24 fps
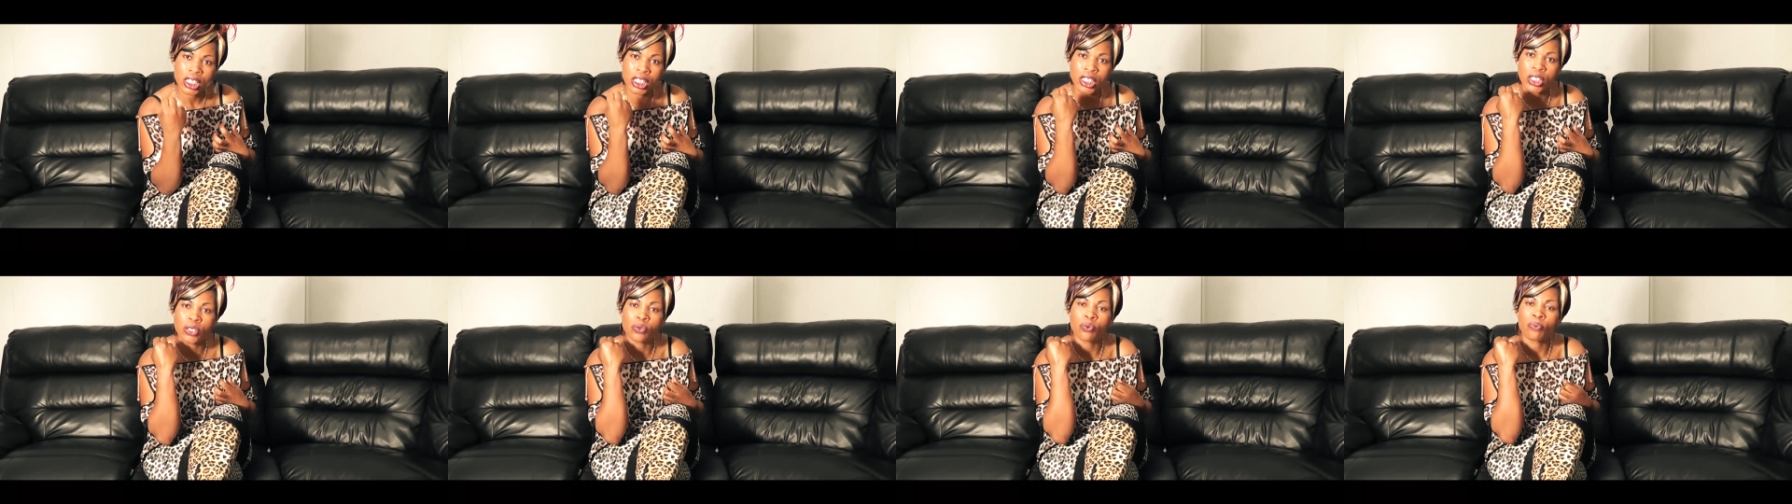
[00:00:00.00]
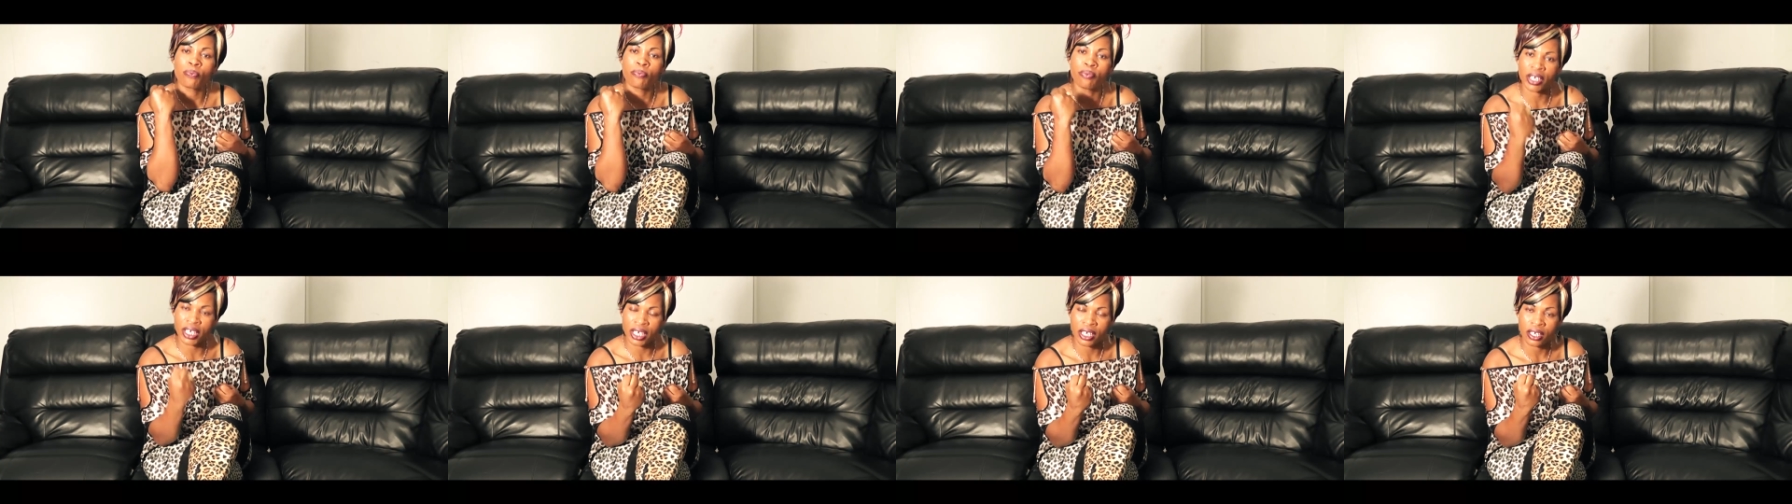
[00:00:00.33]
to
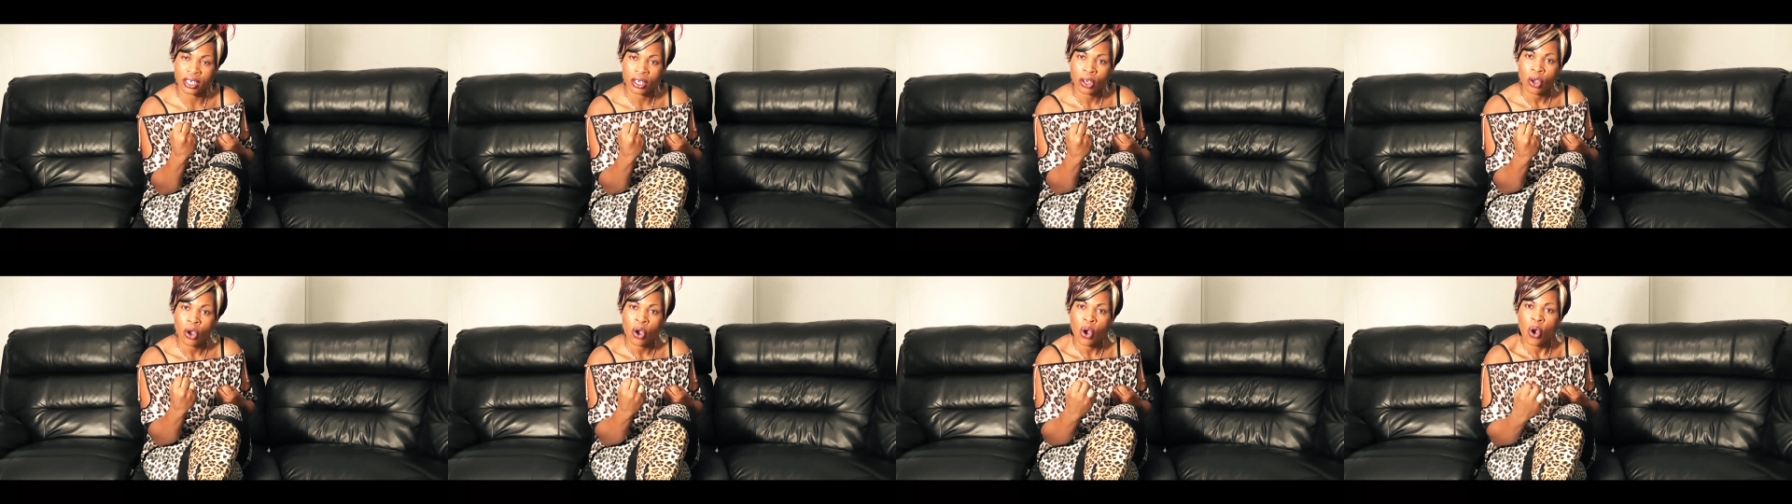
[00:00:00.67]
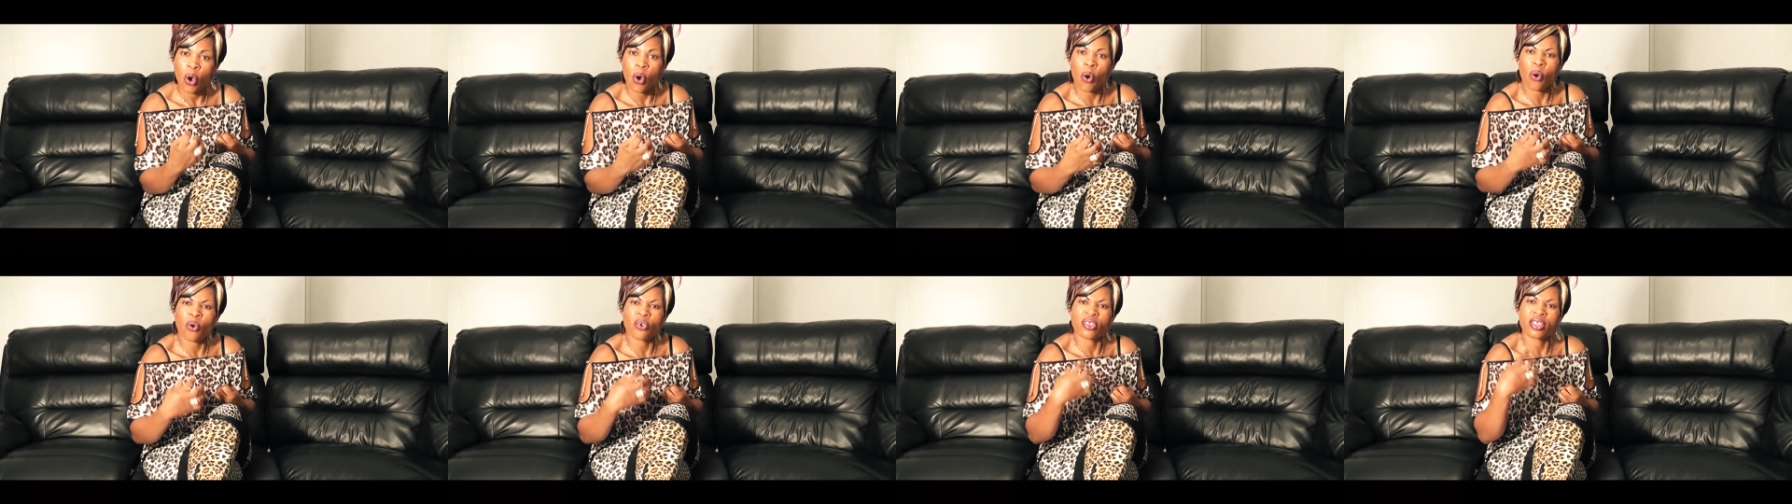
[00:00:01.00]
be
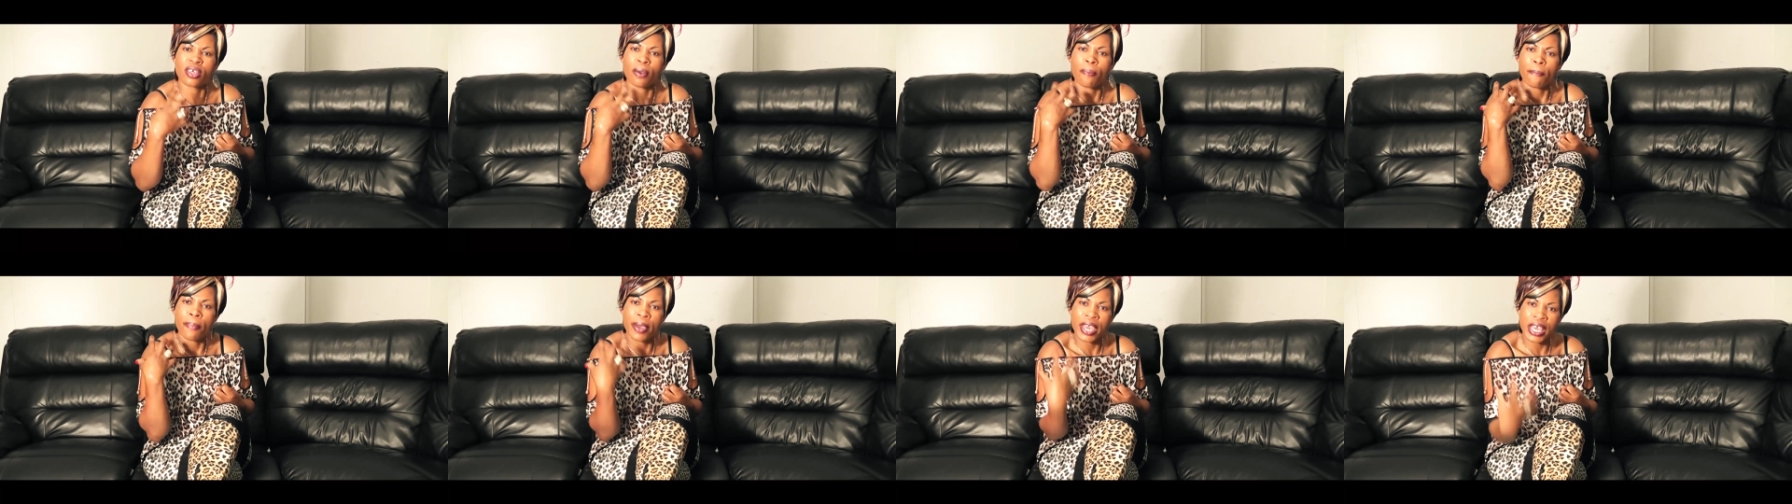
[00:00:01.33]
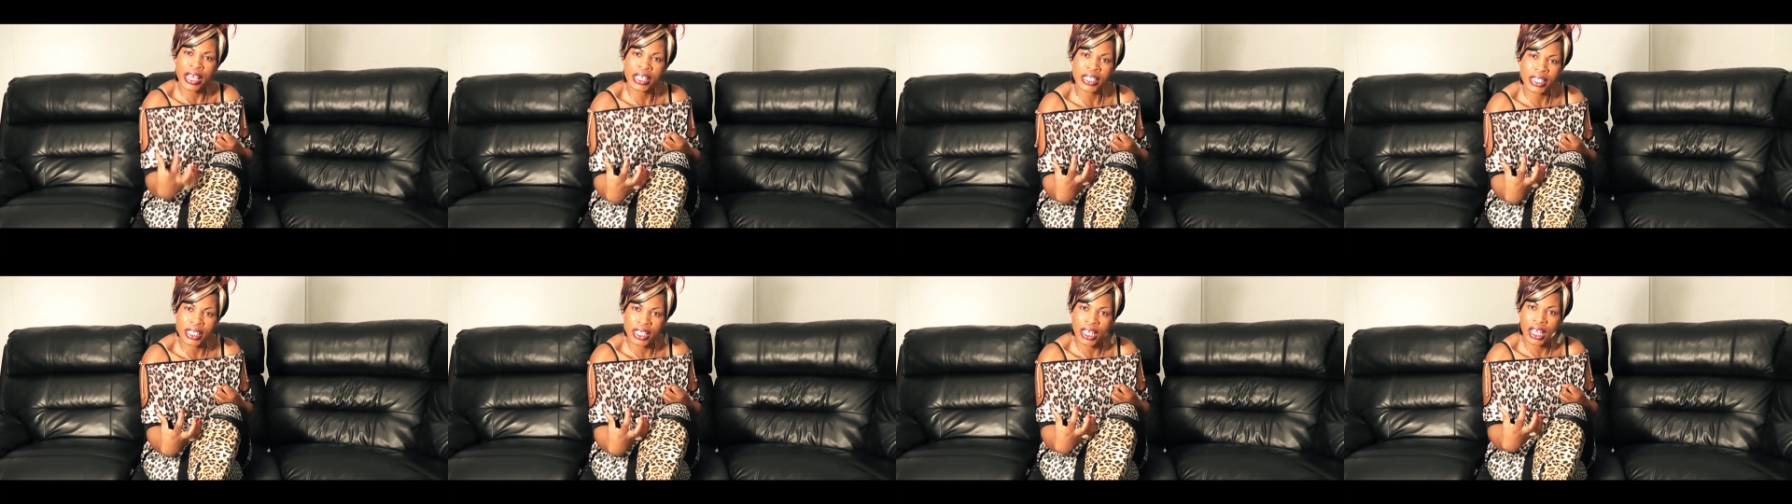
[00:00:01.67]
or the
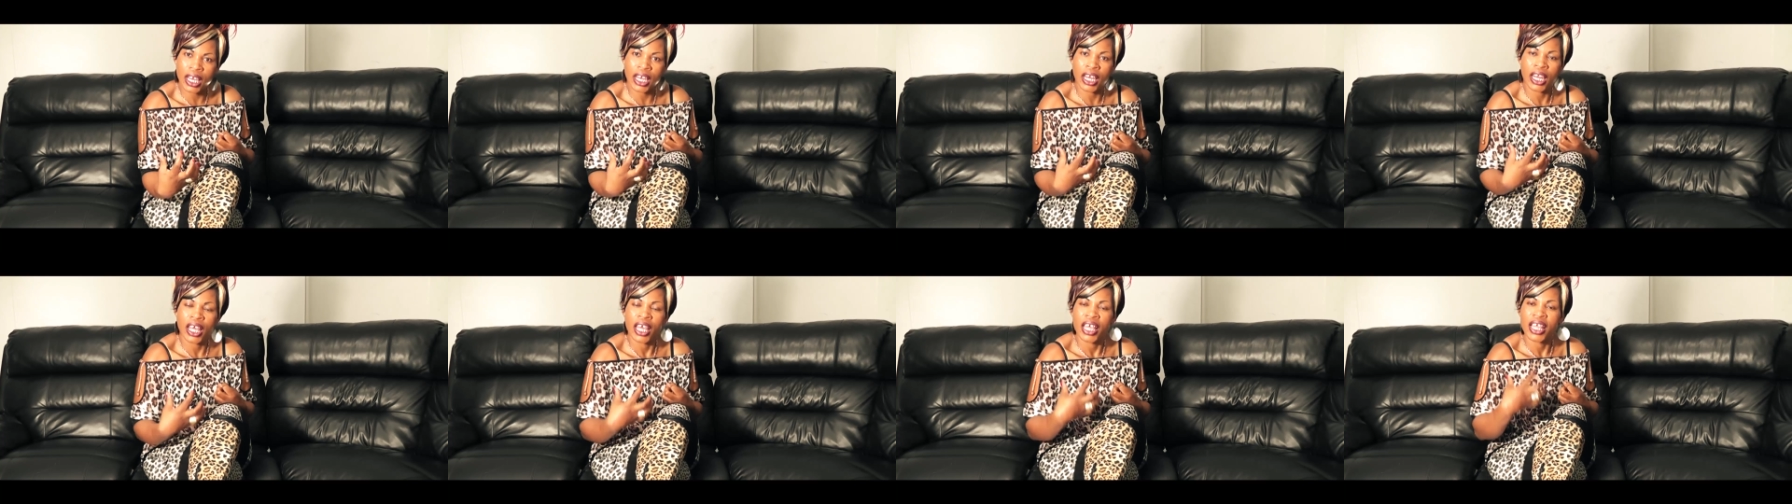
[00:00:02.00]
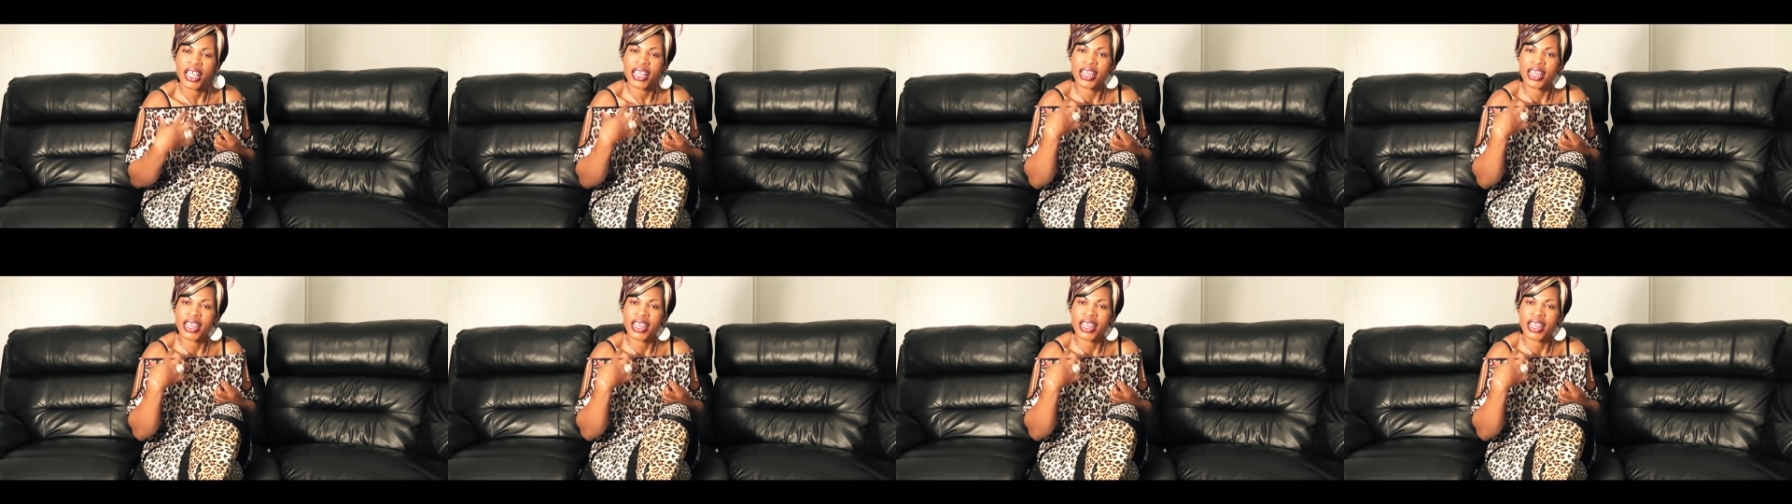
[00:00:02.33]
person